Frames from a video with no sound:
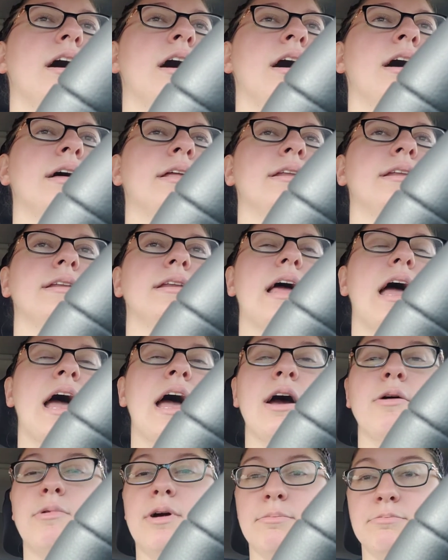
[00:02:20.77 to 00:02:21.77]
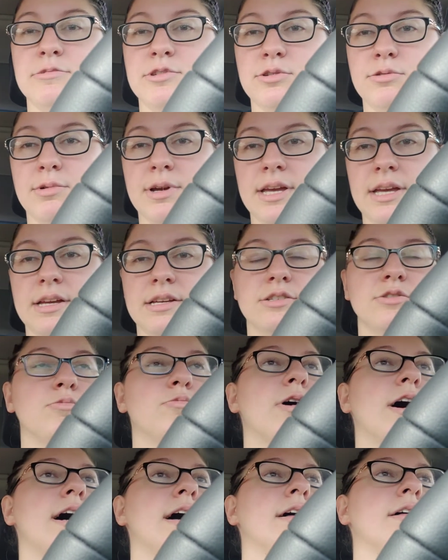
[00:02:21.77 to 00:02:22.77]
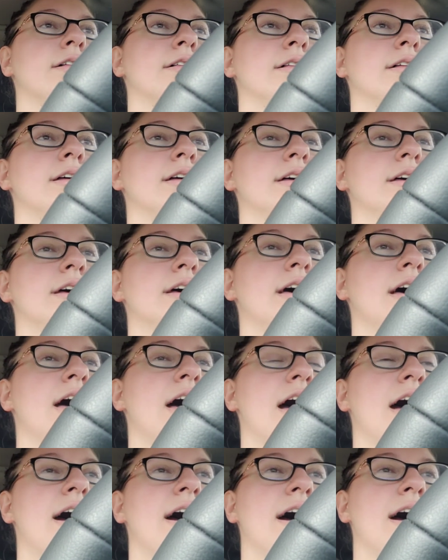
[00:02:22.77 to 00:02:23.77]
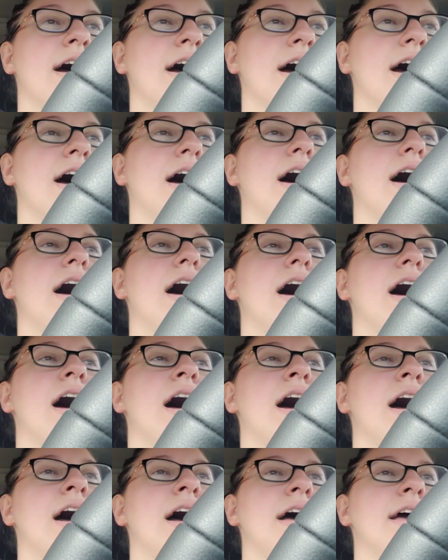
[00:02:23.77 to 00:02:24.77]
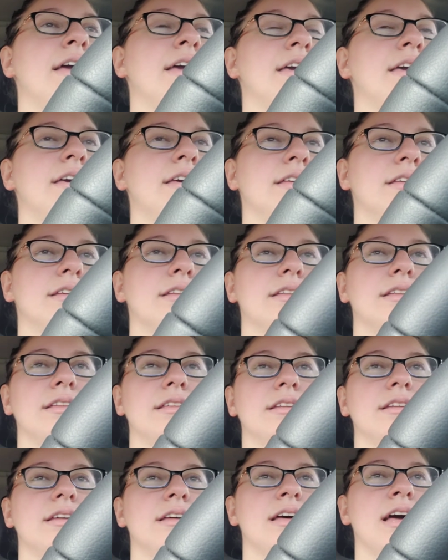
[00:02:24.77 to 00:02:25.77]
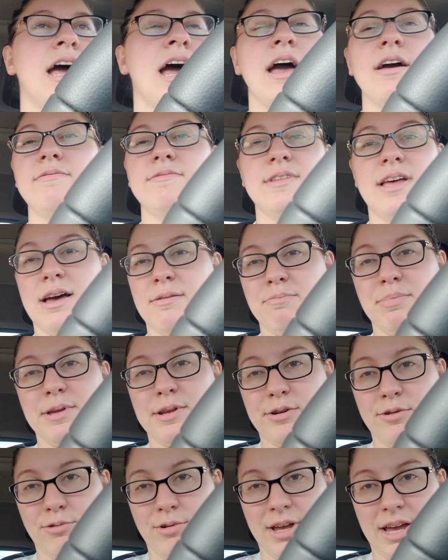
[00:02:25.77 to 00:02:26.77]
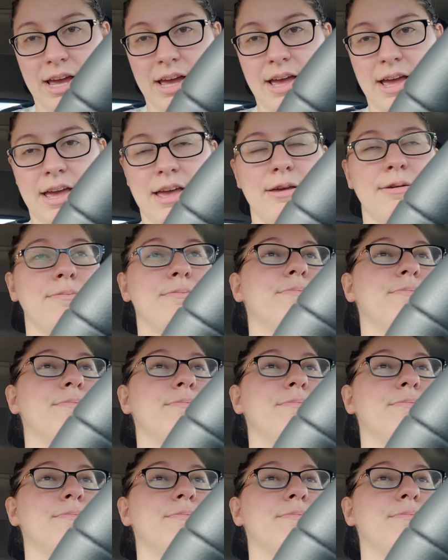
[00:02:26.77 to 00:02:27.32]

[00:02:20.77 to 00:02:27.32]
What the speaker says: on how I'm doing as well. I have not been okay.